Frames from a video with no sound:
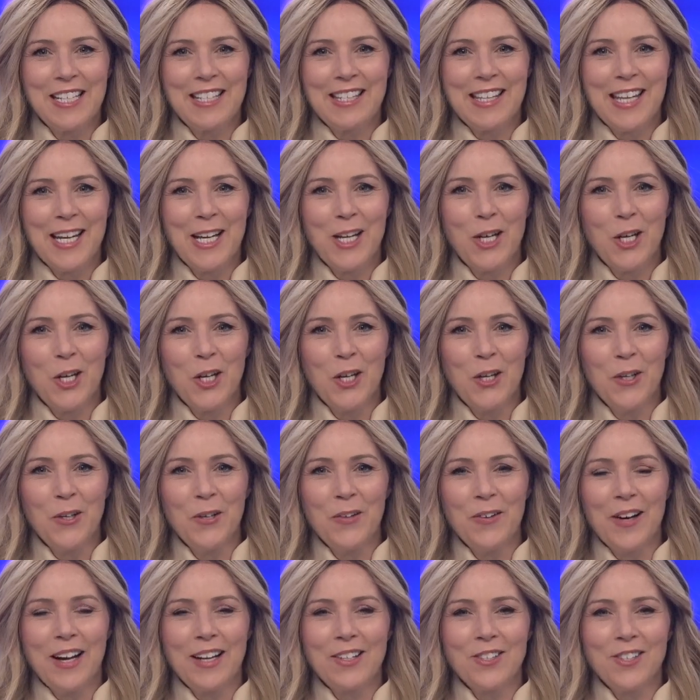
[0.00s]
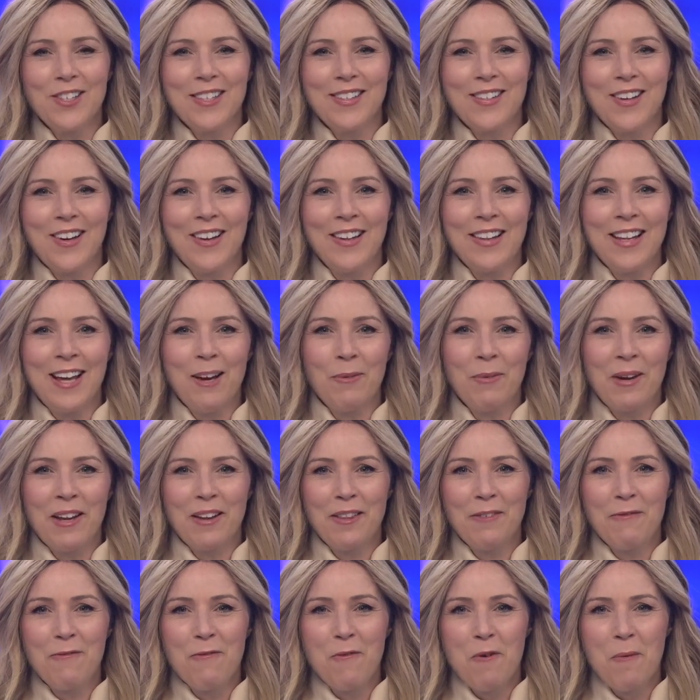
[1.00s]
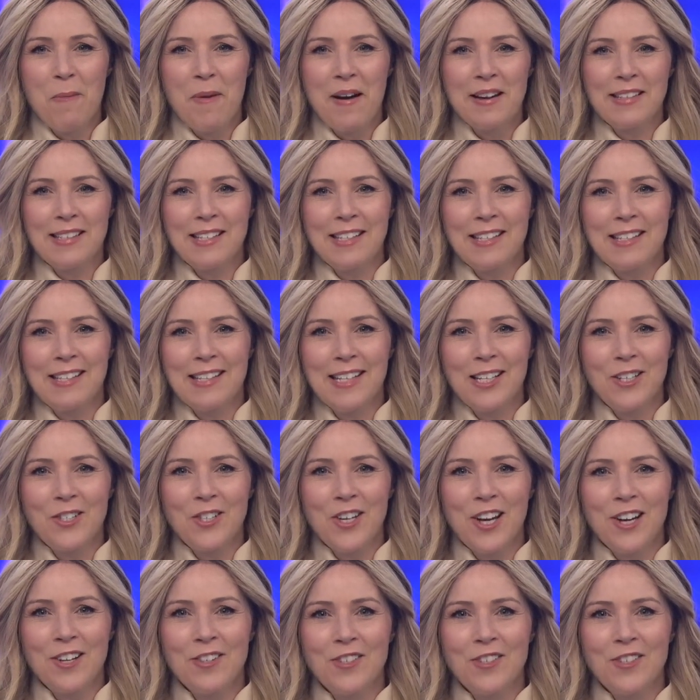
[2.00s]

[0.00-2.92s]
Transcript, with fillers: thank you. And just on that, we had the former SEC chair,